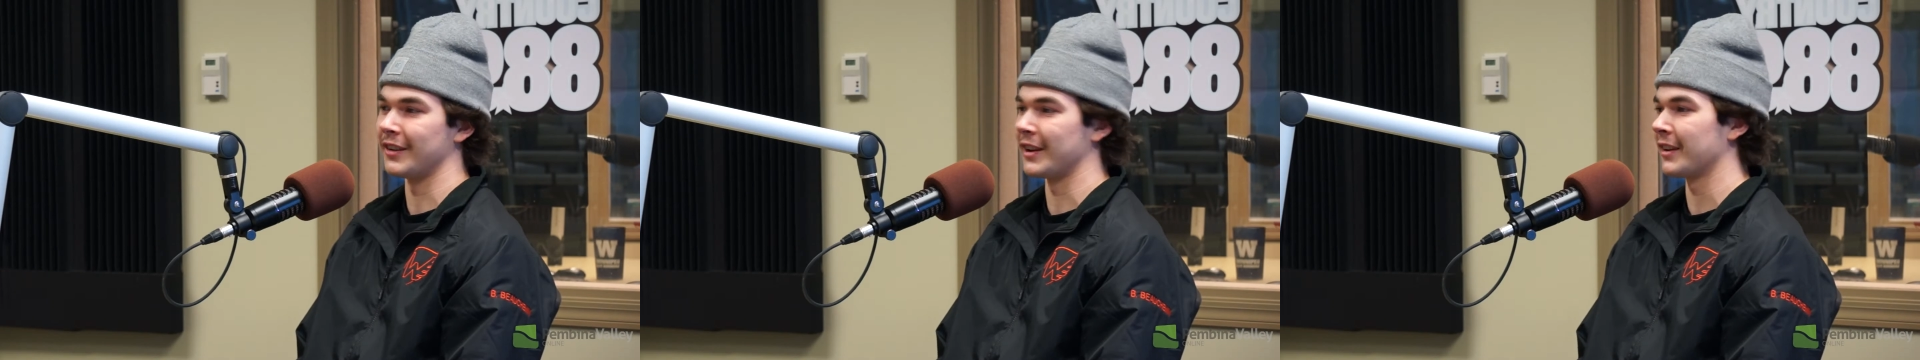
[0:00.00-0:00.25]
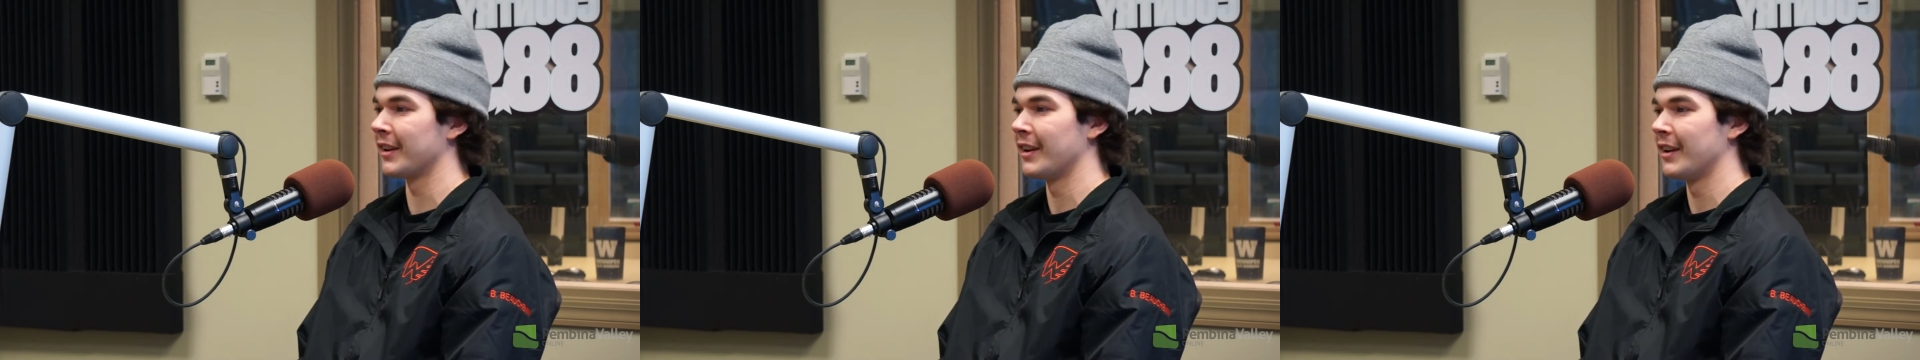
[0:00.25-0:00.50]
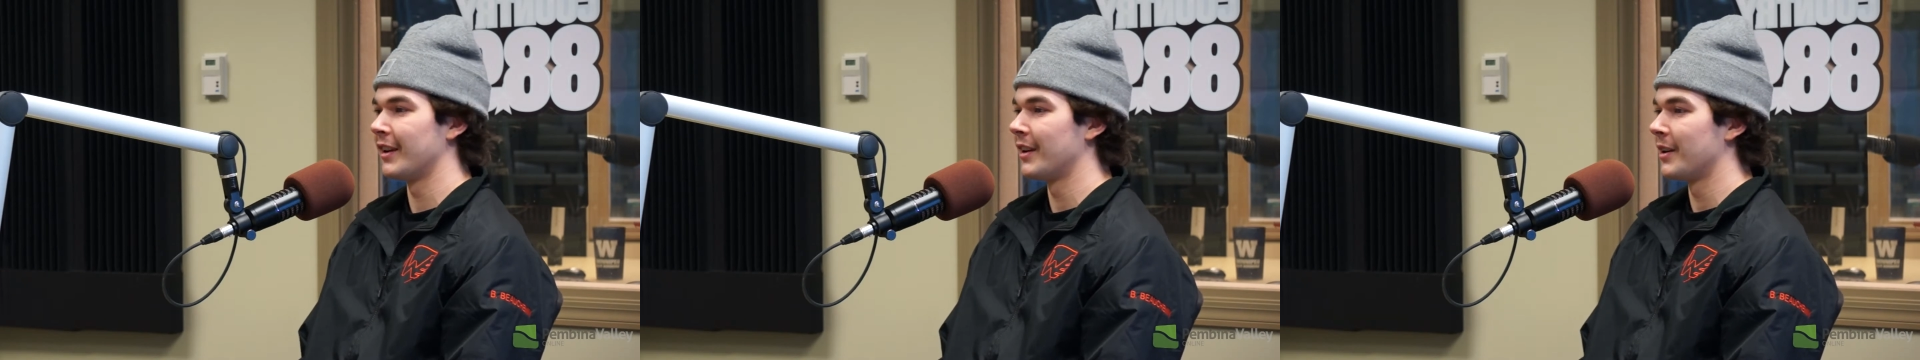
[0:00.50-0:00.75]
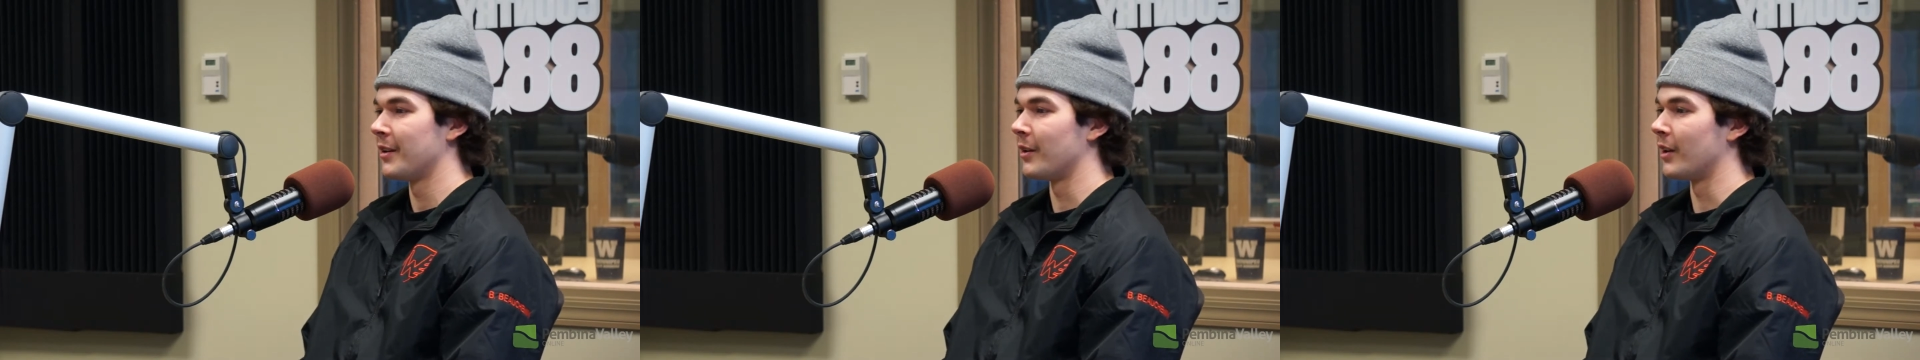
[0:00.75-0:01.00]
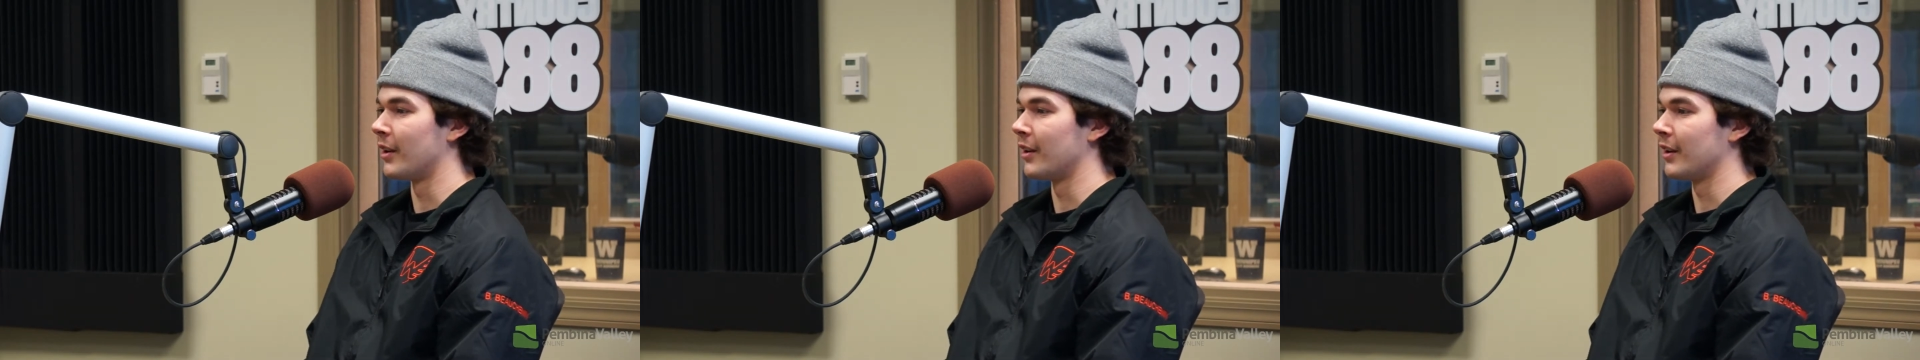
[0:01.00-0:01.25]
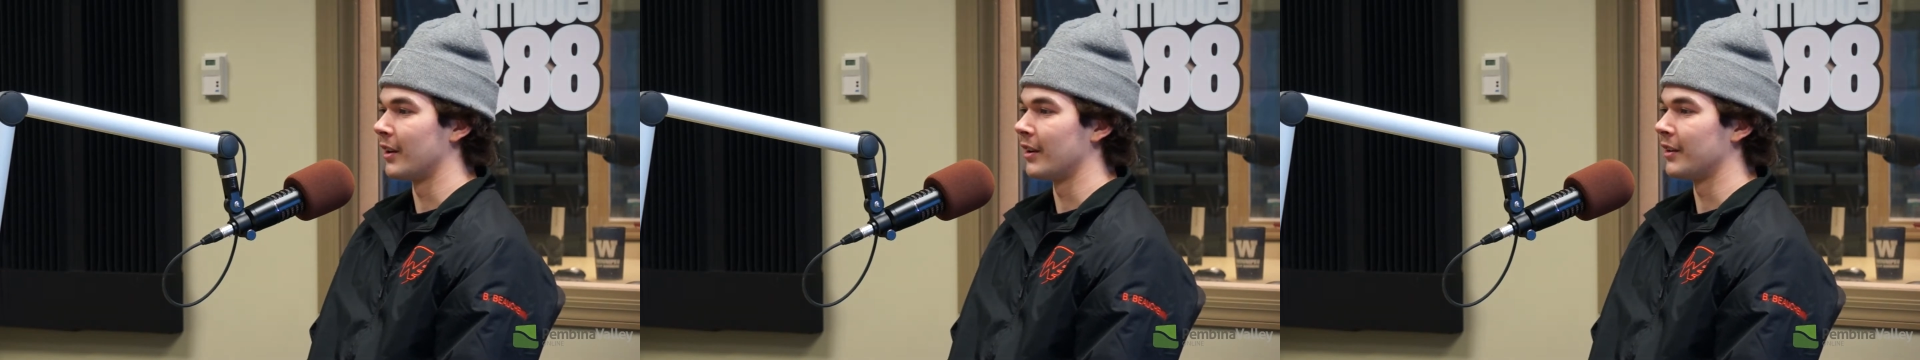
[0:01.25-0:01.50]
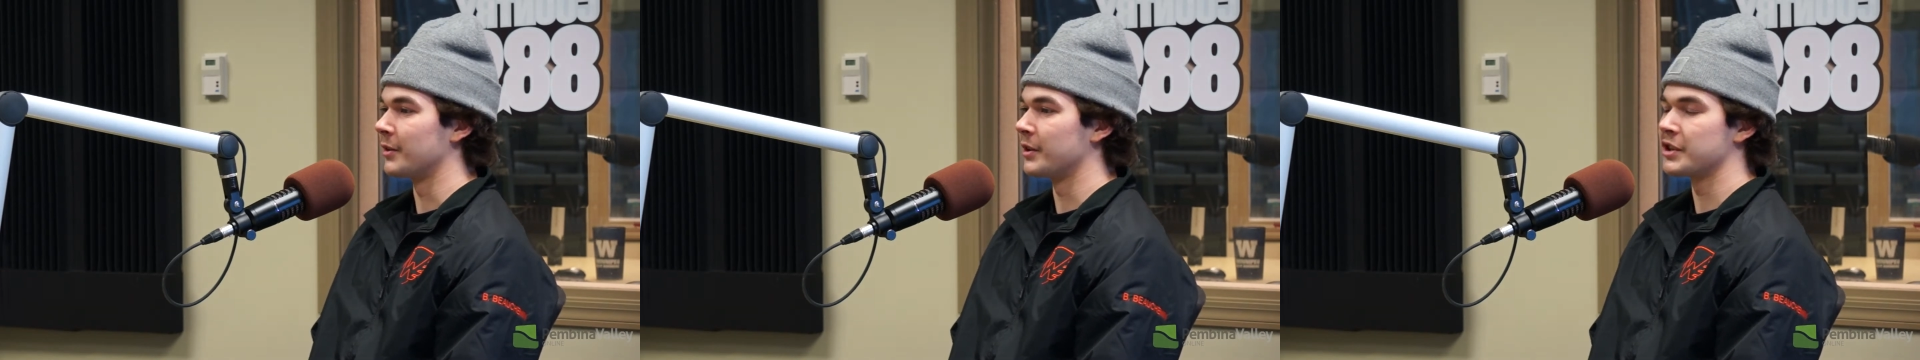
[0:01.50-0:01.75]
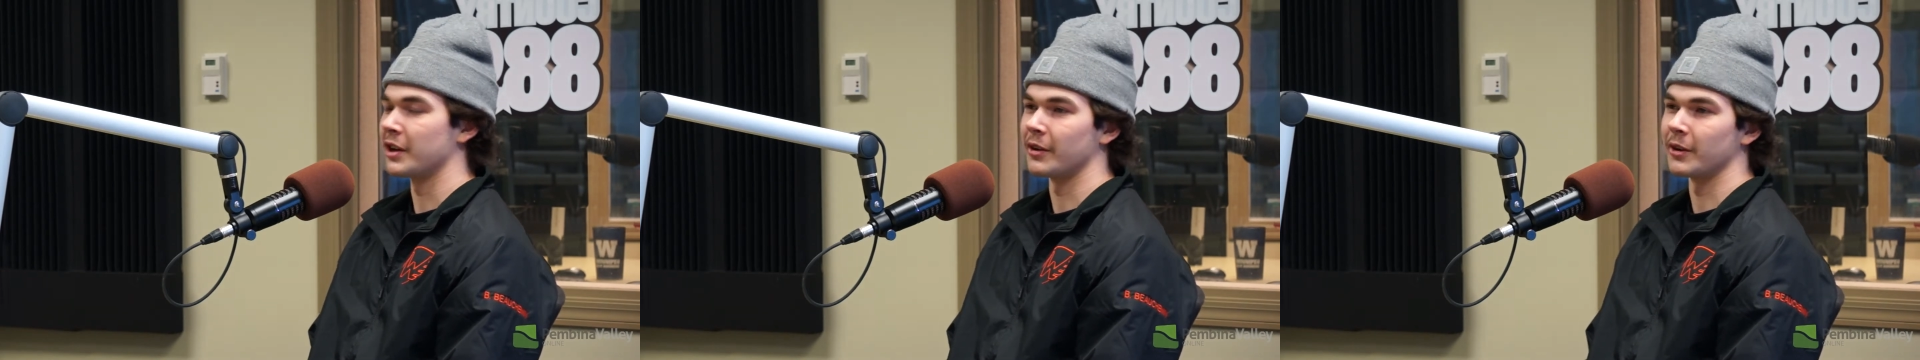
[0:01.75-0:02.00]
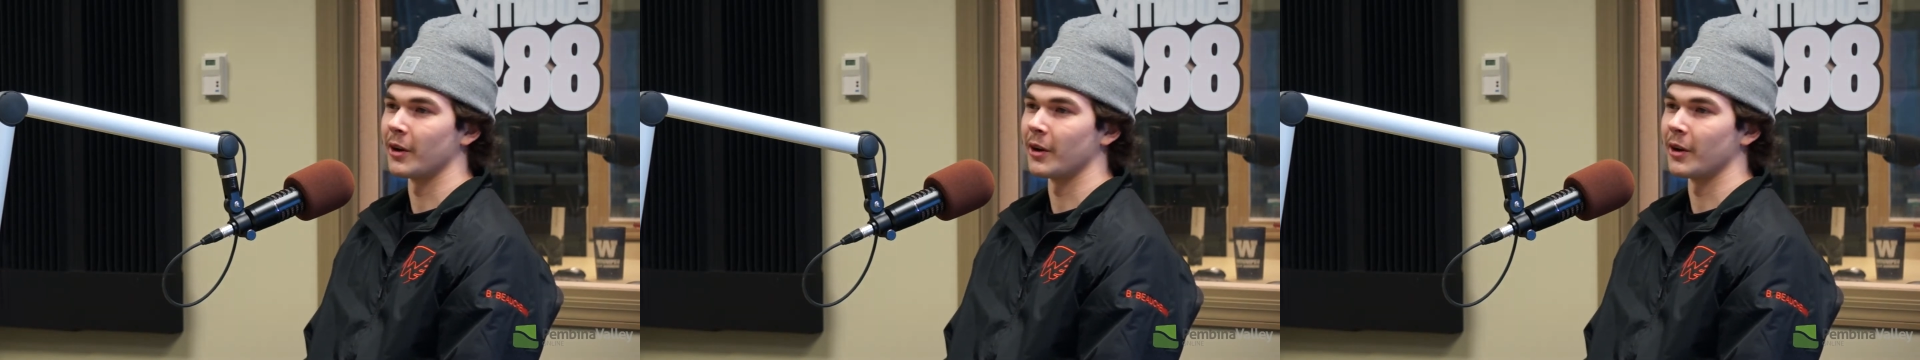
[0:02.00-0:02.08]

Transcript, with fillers: Like we all uh, knew each other